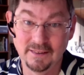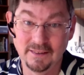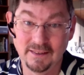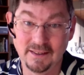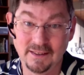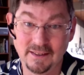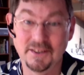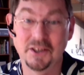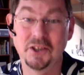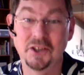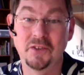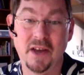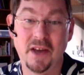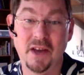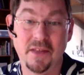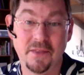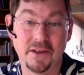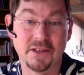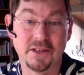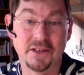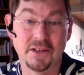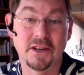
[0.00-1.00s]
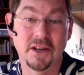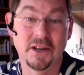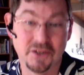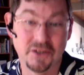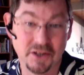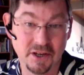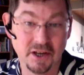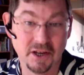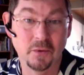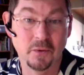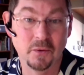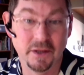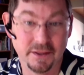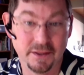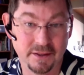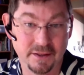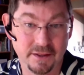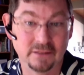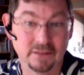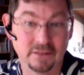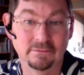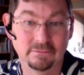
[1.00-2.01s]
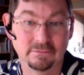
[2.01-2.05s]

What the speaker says: until you've had the discussion to go with it.